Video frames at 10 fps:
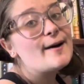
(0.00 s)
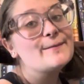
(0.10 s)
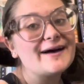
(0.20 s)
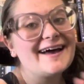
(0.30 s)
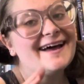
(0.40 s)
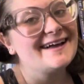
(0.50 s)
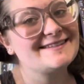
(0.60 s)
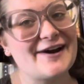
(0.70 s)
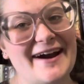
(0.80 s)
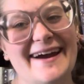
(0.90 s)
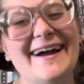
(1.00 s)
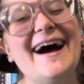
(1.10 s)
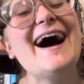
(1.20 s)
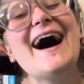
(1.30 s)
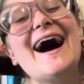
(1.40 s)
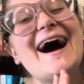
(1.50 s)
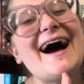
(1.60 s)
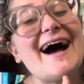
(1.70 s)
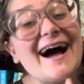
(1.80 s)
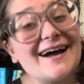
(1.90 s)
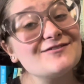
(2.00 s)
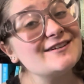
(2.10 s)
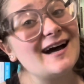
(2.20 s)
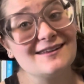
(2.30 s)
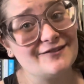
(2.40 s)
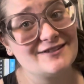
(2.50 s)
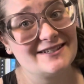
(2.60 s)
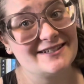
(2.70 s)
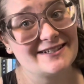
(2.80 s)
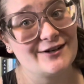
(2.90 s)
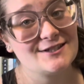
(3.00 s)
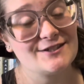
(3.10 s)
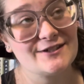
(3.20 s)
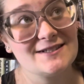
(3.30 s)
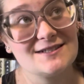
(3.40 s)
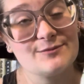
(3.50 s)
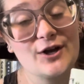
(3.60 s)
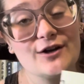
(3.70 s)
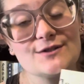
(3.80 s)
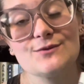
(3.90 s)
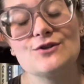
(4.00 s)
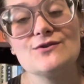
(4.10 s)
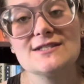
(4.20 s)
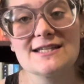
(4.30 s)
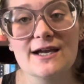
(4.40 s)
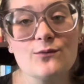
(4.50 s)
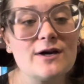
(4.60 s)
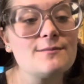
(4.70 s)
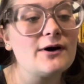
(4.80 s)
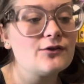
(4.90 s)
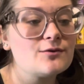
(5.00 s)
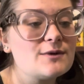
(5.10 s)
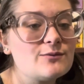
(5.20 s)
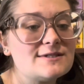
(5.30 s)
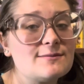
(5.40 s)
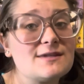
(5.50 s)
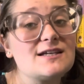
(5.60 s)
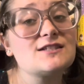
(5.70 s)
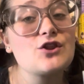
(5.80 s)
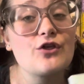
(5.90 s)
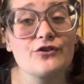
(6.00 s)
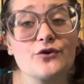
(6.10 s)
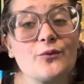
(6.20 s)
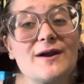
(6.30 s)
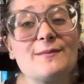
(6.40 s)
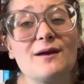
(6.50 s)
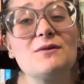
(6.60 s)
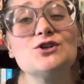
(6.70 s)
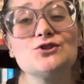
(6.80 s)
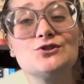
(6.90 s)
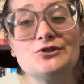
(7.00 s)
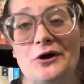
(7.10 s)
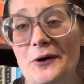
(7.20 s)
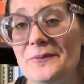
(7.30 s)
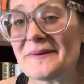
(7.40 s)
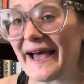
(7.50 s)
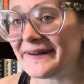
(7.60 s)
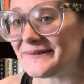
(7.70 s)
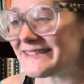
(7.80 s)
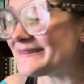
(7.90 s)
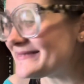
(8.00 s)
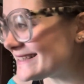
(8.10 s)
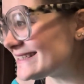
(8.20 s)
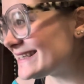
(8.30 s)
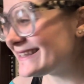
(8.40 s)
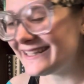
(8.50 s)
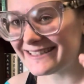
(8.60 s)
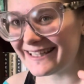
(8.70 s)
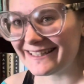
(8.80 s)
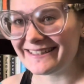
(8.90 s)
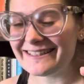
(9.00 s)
But, sorry, I've not loved the entire series, to be honest with you. The second one bothered me with some things, and the third one made me so mad with some things that they did.